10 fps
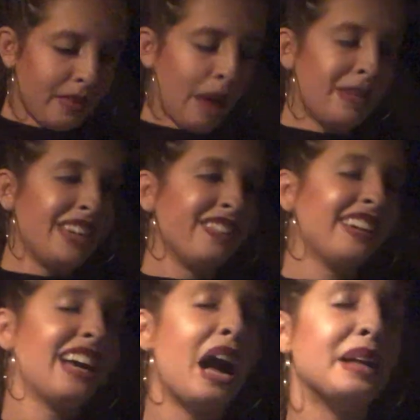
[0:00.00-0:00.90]
I'm
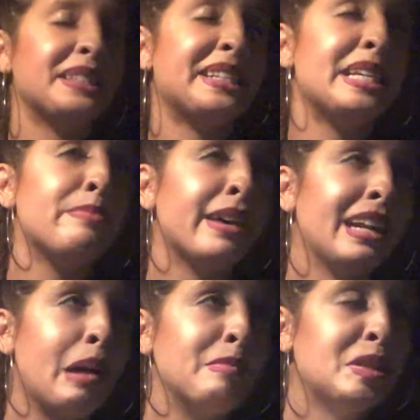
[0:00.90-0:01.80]
hearing
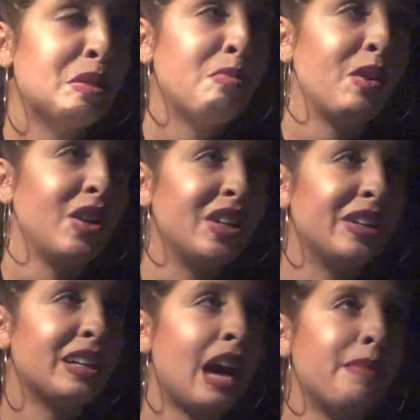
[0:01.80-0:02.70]
T-Pain, I'm
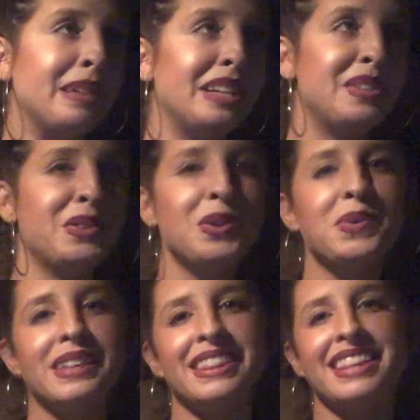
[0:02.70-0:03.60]
sprung. Got me
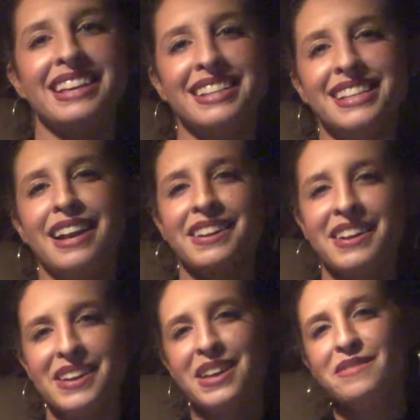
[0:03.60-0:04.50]
doing things I'll
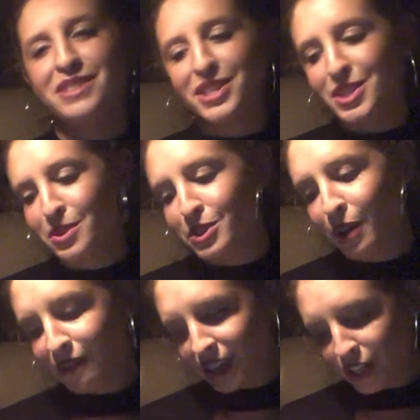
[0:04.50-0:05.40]
never do.
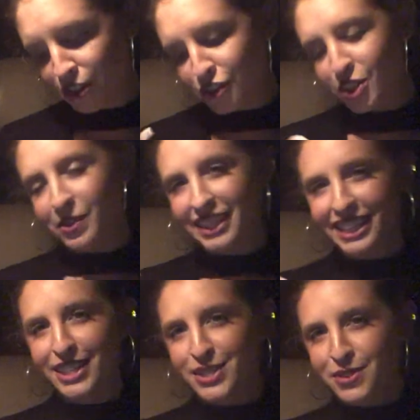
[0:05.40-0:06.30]
So I feel like you're doing
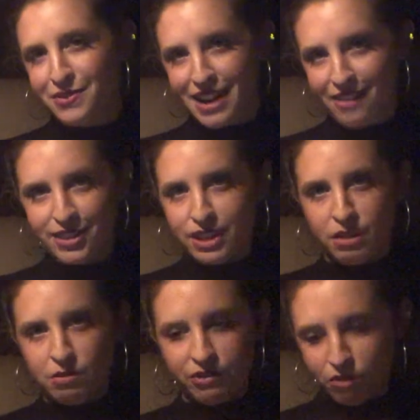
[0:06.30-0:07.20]
things you've never
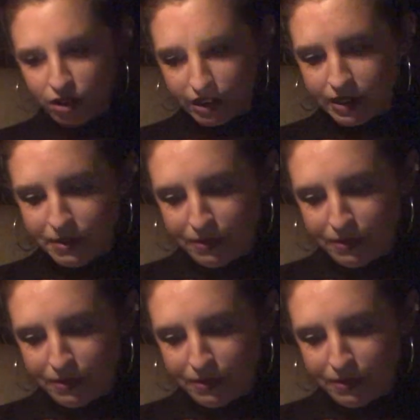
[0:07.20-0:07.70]
done before.